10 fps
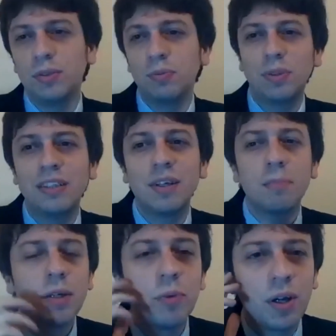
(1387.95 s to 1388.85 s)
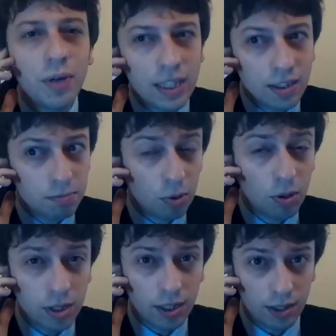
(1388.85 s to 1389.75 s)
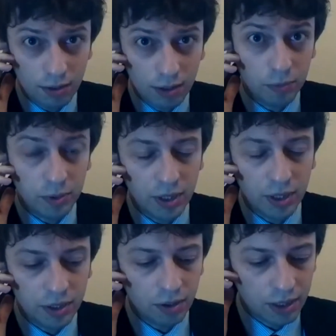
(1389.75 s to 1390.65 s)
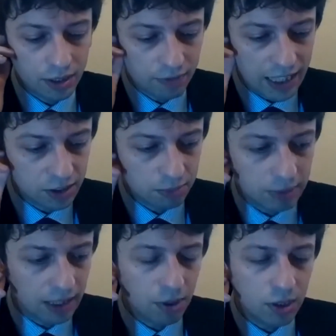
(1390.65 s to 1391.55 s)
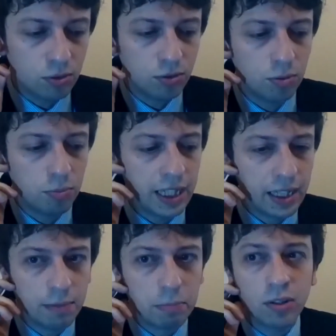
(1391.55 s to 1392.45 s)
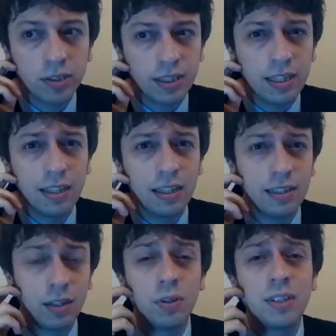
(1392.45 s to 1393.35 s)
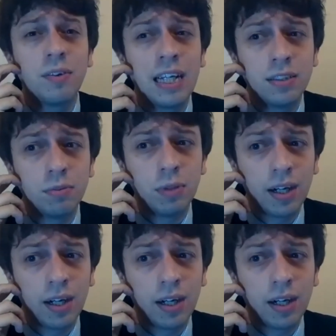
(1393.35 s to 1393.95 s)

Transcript: it's something we already spoke in your intervention, but I want to zoom in, because the current crisis